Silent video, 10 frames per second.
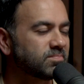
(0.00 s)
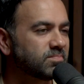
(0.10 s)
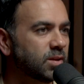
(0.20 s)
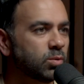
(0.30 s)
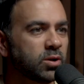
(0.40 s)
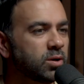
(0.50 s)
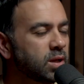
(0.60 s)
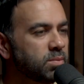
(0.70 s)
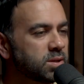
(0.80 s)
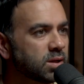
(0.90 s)
Yeah, we don't need
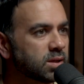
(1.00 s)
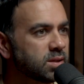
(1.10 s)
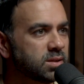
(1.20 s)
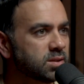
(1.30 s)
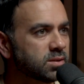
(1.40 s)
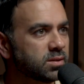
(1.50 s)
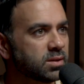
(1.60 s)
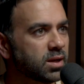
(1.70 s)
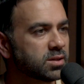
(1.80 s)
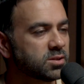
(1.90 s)
to be talking to each other at a
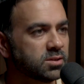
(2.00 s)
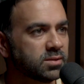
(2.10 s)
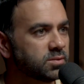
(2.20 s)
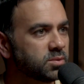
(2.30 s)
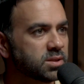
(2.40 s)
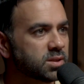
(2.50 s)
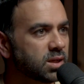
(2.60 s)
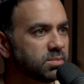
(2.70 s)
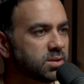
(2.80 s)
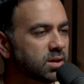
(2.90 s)
national level. We just
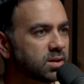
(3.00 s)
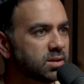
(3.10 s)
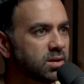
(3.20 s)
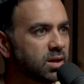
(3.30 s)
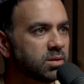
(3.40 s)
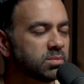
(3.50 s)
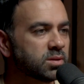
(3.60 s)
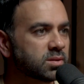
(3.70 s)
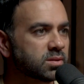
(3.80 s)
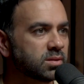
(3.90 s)
got to be talking to
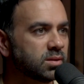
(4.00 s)
neighbors.